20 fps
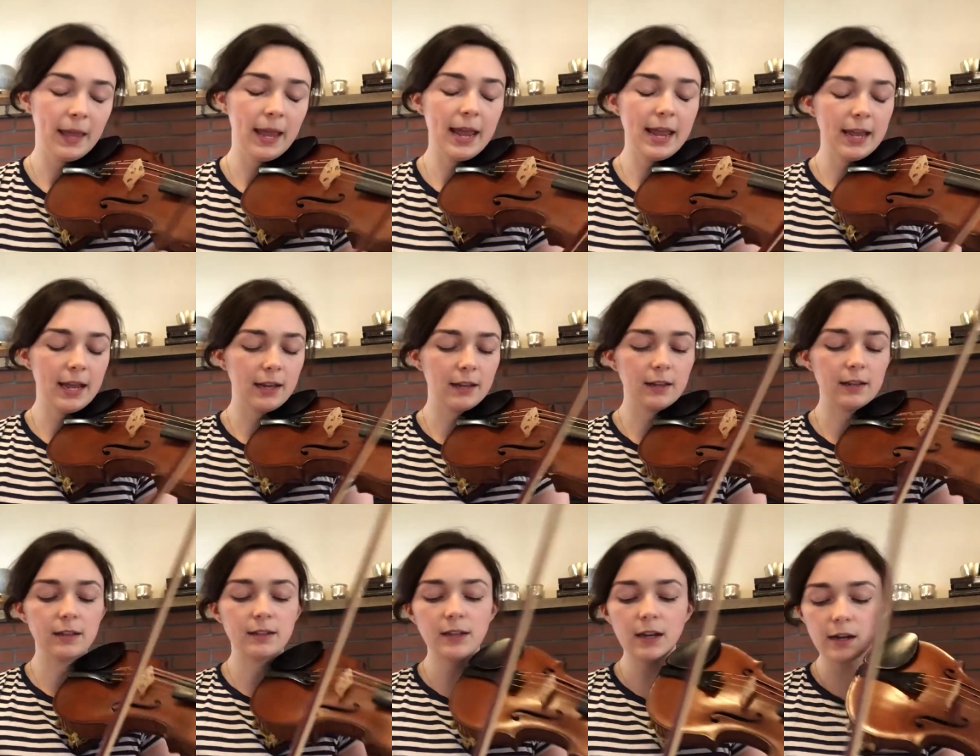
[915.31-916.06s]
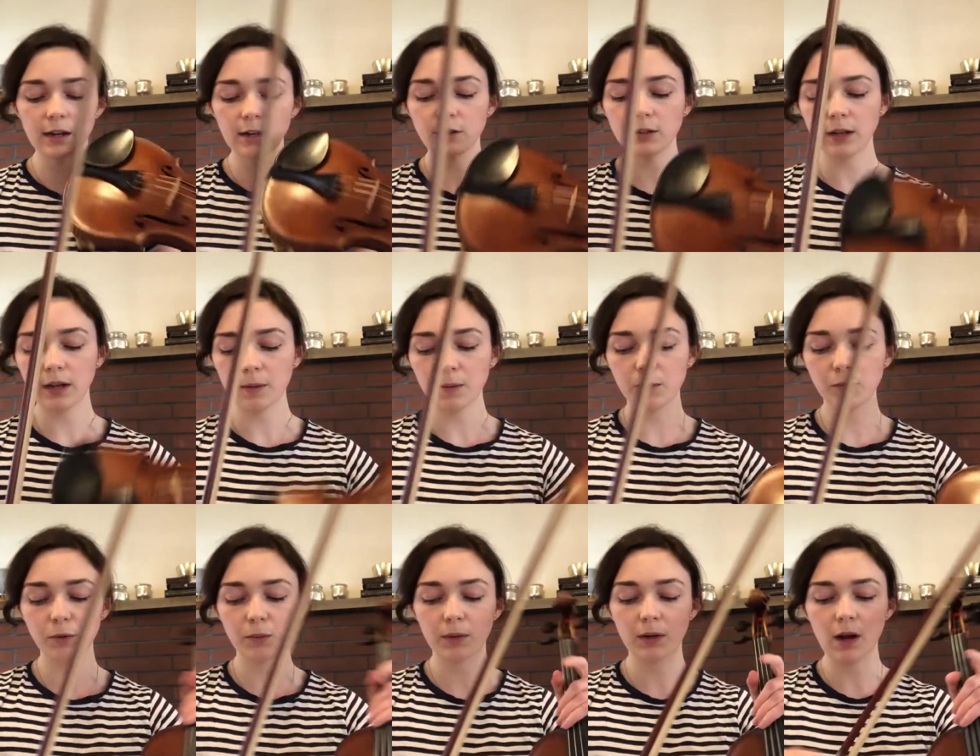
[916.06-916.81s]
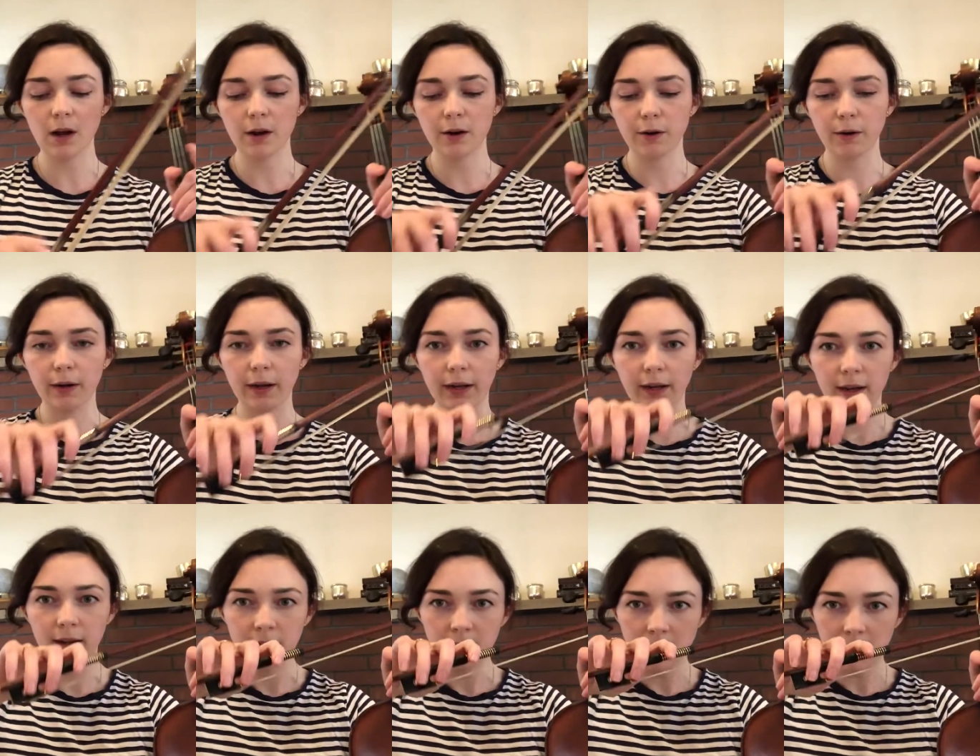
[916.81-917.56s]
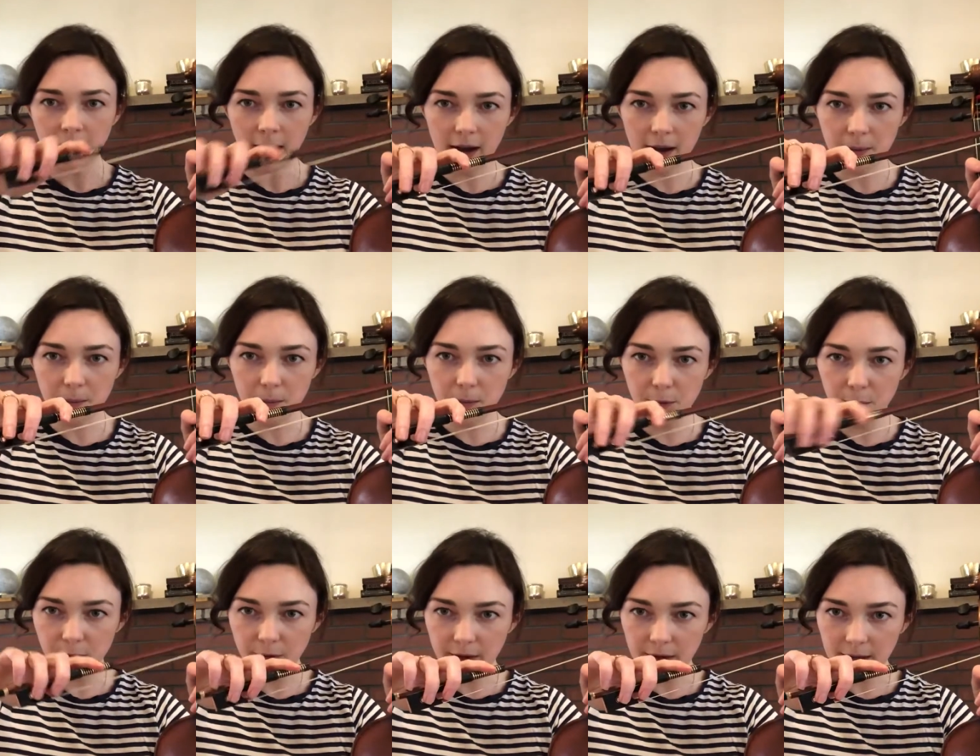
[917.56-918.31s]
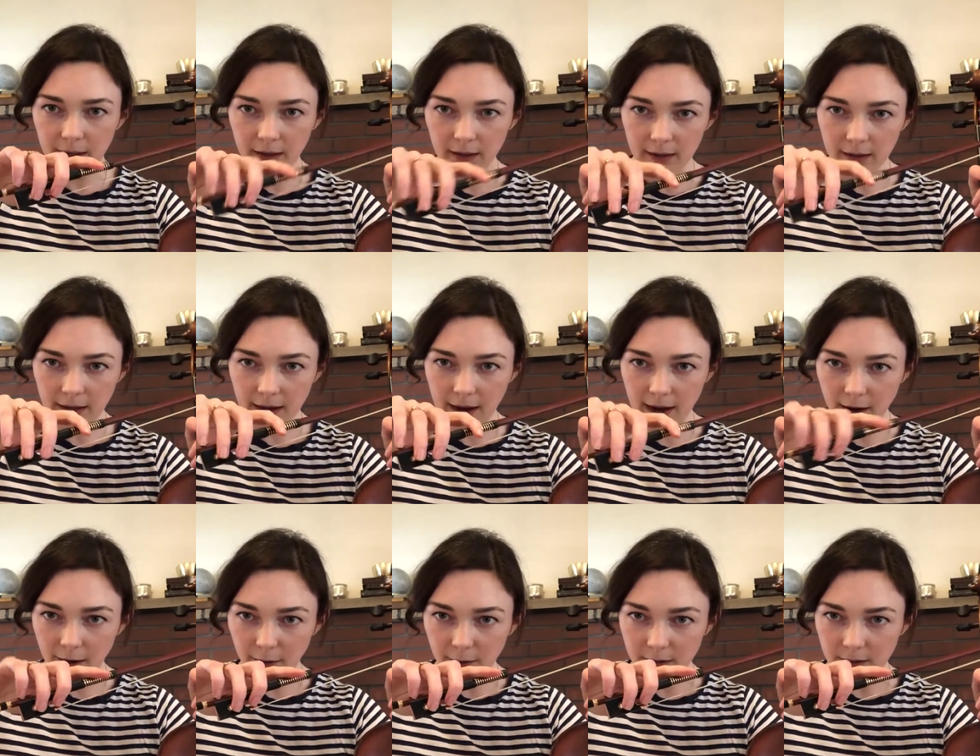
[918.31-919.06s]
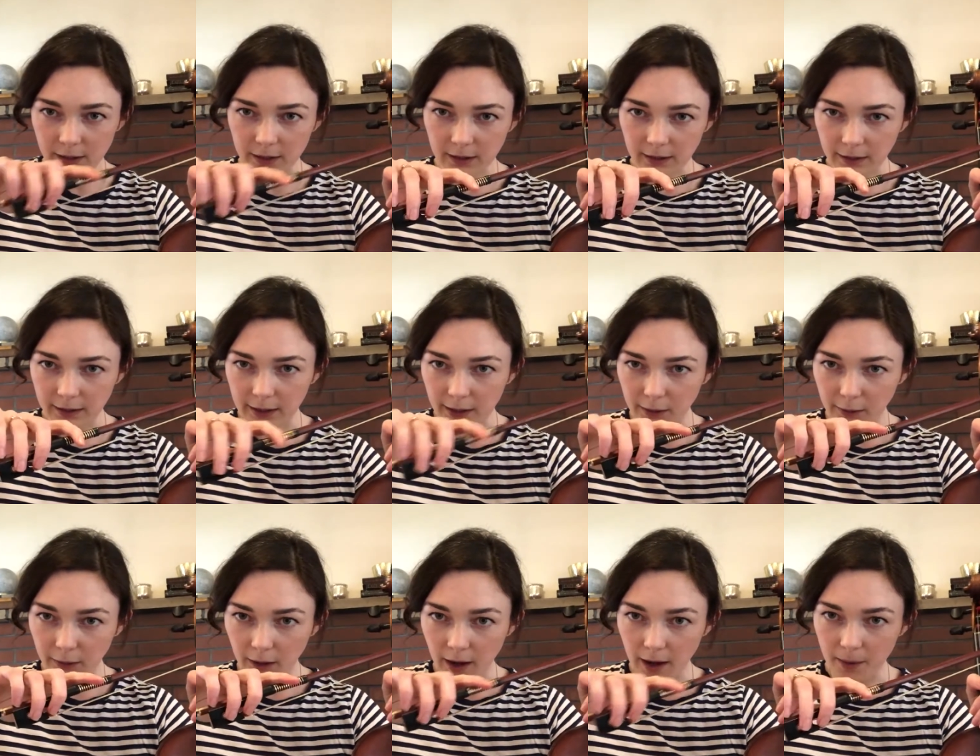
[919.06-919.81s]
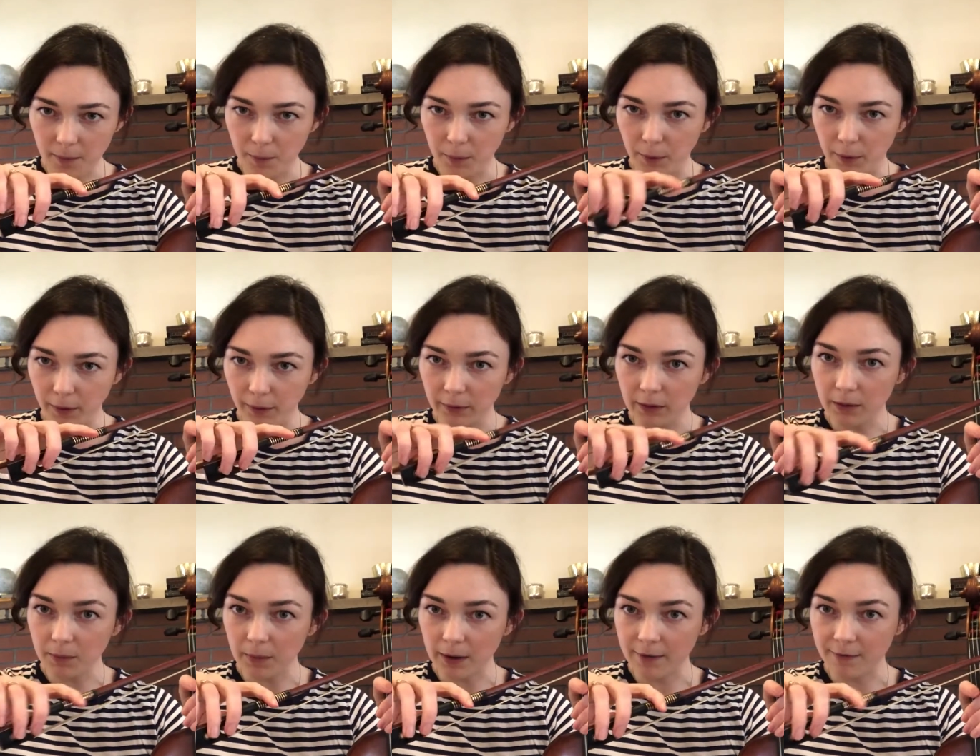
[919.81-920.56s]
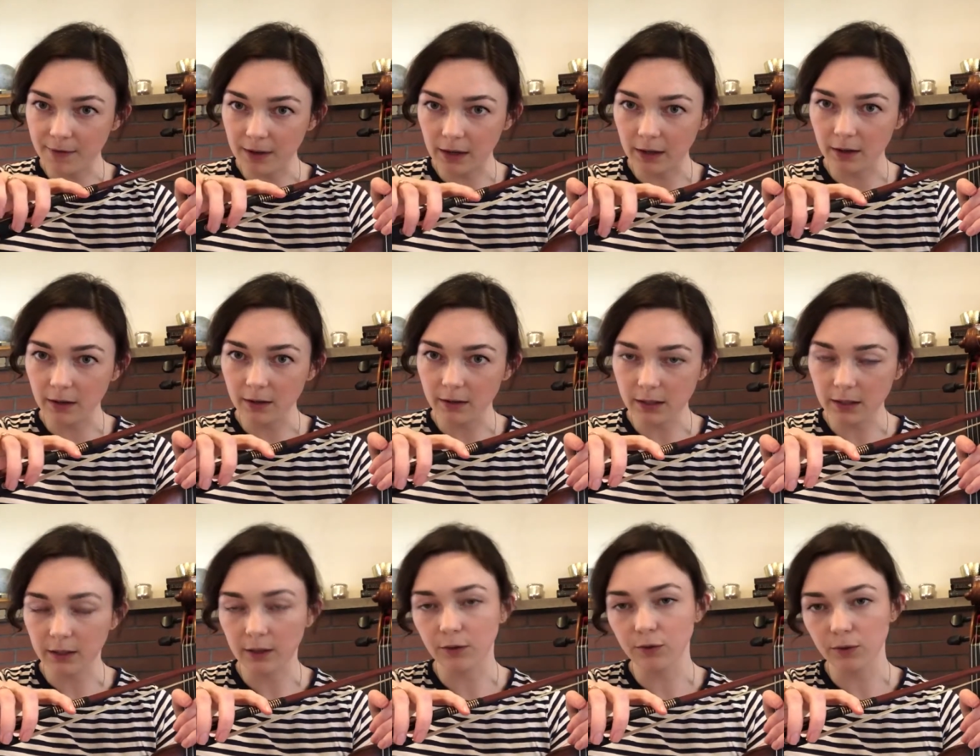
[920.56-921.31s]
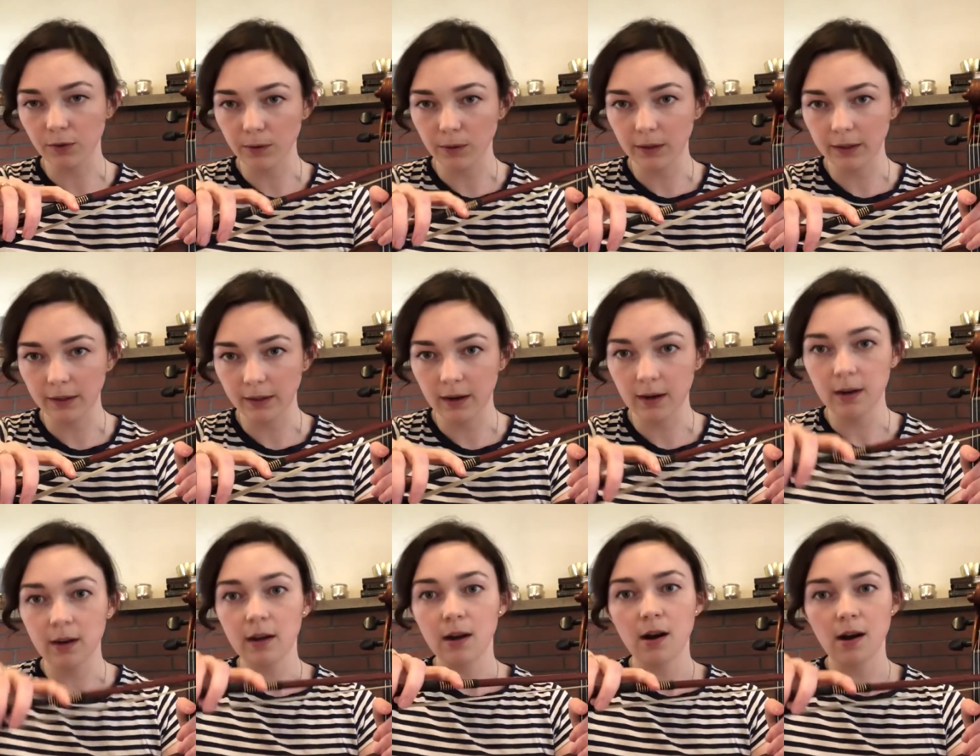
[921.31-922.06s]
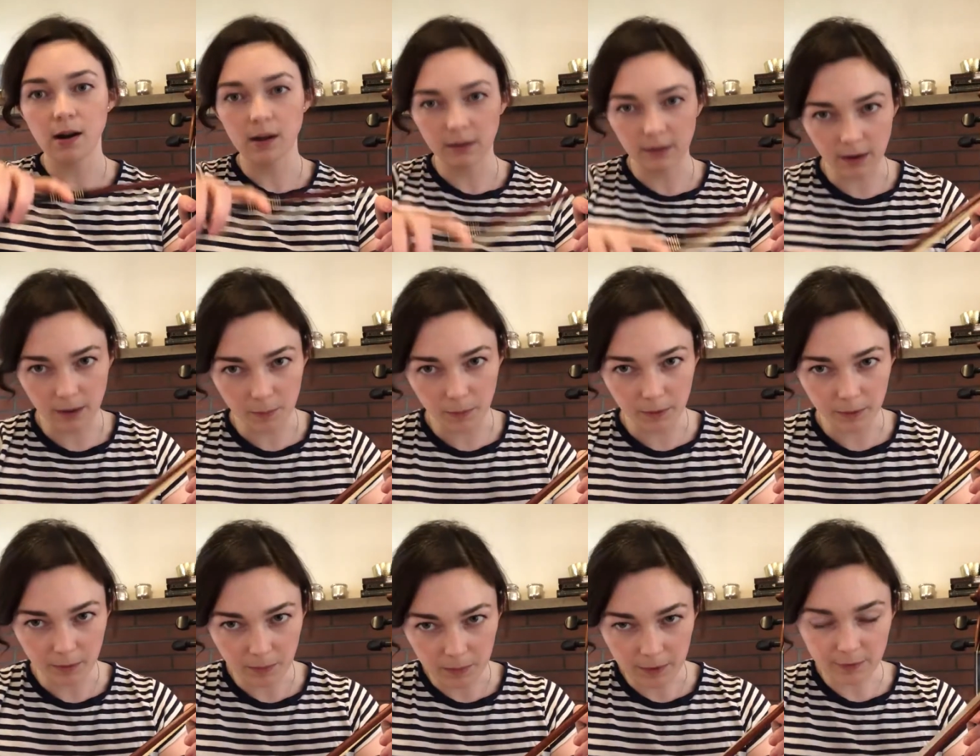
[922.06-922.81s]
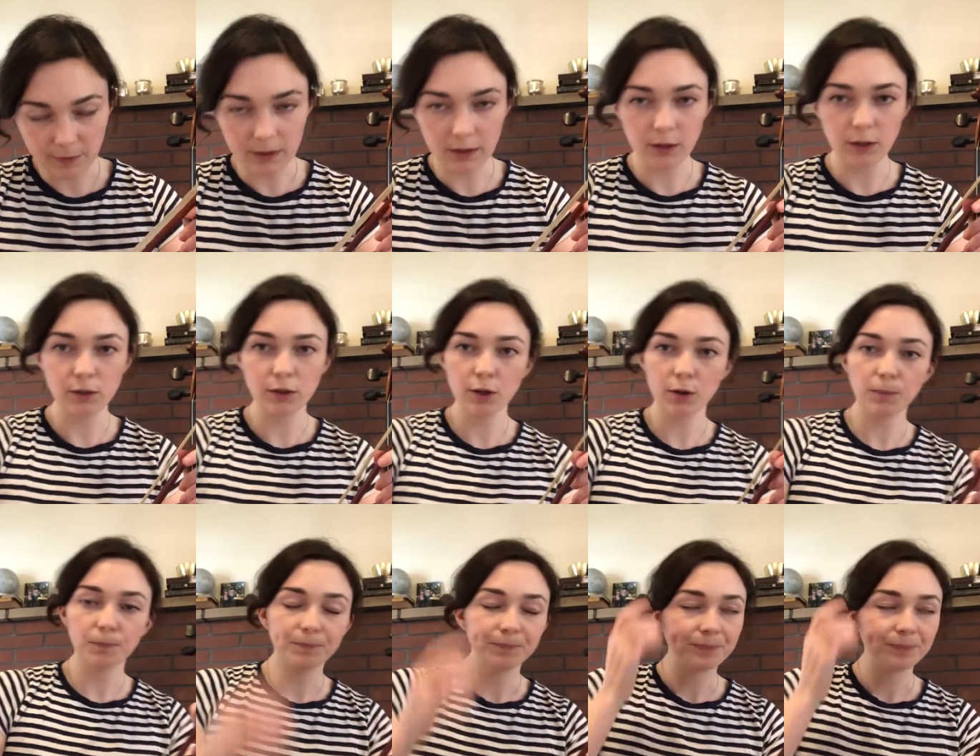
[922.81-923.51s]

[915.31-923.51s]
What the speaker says: And the entire time I'm spiccatoing, I'm moving now suddenly a lot more with my fingers and controlling a lot more with my fingers. So